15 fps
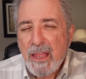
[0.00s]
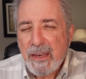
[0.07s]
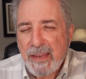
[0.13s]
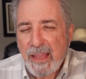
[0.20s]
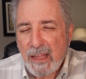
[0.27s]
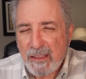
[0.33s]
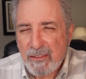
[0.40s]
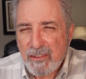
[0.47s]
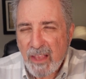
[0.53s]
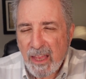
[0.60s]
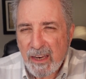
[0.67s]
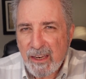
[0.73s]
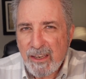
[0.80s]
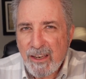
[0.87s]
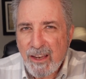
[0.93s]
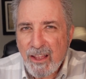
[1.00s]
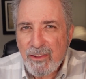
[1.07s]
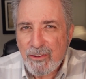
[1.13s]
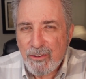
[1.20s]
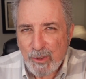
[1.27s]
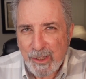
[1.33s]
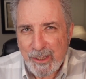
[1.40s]
Now let's add
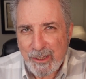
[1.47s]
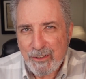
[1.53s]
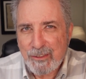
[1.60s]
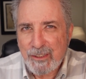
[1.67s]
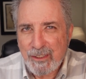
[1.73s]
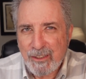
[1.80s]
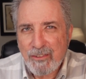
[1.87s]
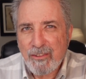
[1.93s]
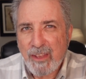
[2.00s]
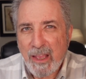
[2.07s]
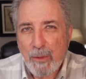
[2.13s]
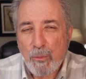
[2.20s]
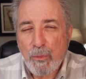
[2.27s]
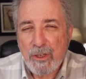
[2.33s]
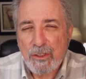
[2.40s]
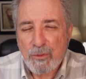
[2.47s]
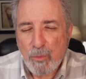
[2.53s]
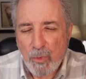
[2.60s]
another layer to the sandwich.